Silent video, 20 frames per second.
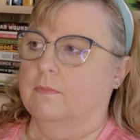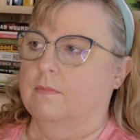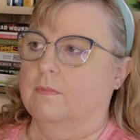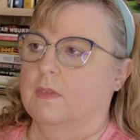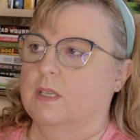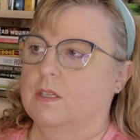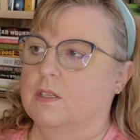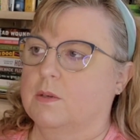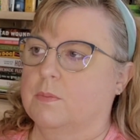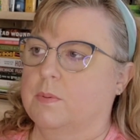
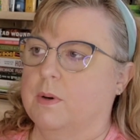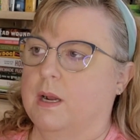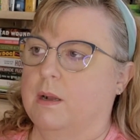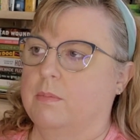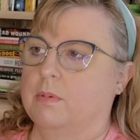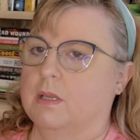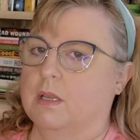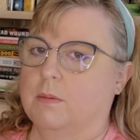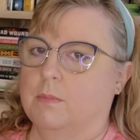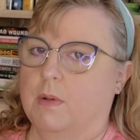These are
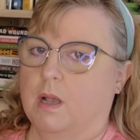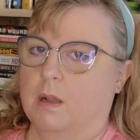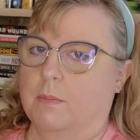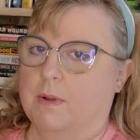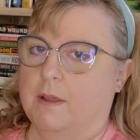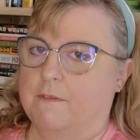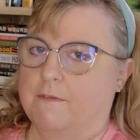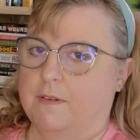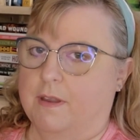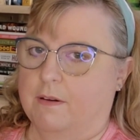probably among
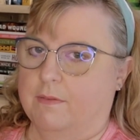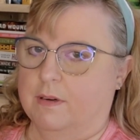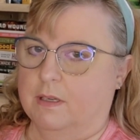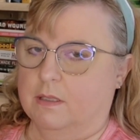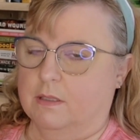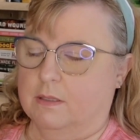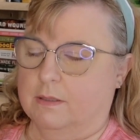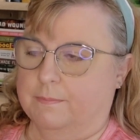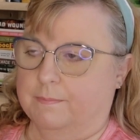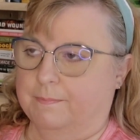my
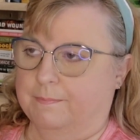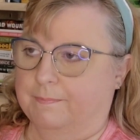favorites.